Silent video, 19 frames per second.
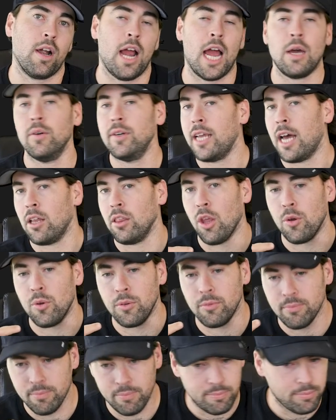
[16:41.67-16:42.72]
I would
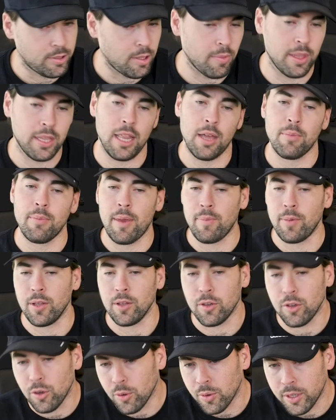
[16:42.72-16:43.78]
download something that would maybe
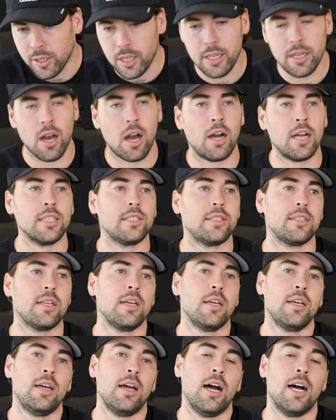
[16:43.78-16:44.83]
do a DDoS.
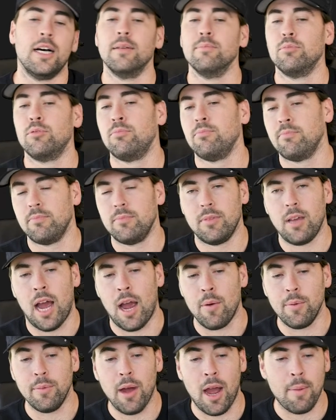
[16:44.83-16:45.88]

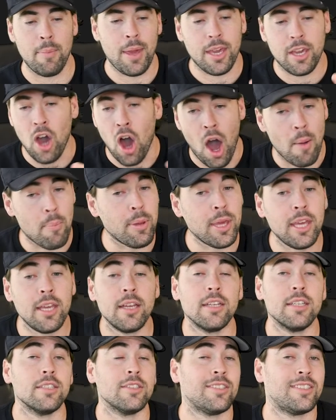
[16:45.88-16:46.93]
I may
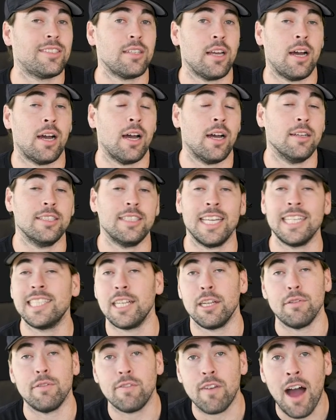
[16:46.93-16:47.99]
copy
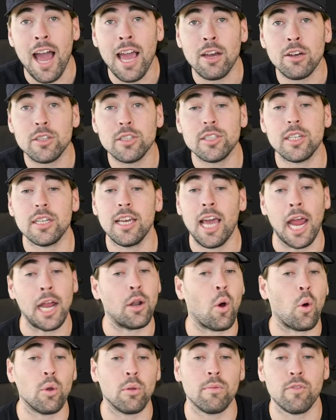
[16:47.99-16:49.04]
sensitive files and
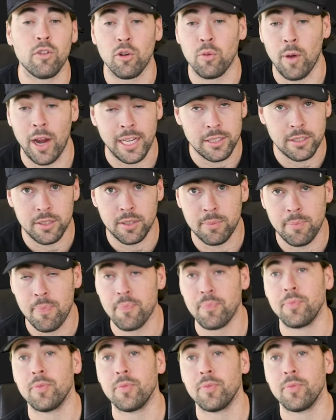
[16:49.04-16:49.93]
hold them for ransom.